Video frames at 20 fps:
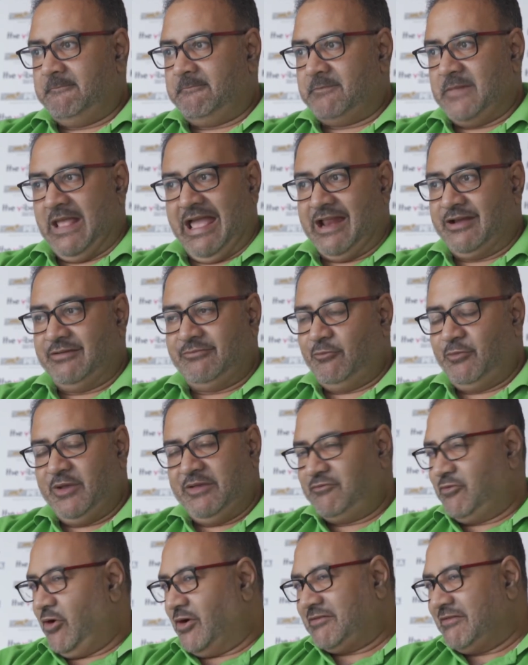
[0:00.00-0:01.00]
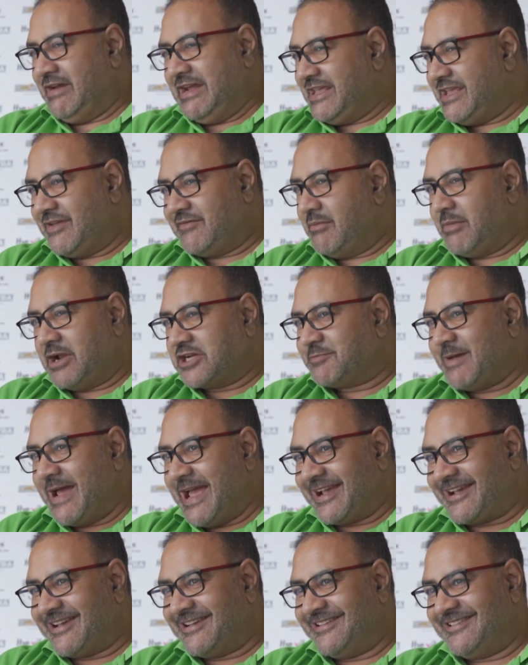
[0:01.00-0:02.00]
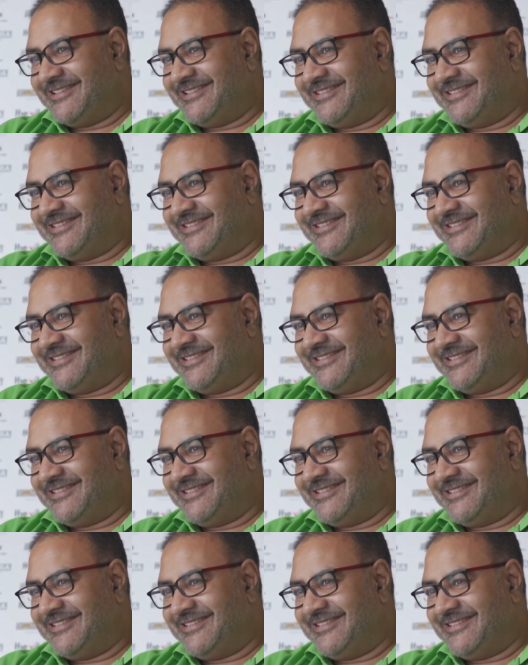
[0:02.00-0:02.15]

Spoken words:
And we've not really given much back.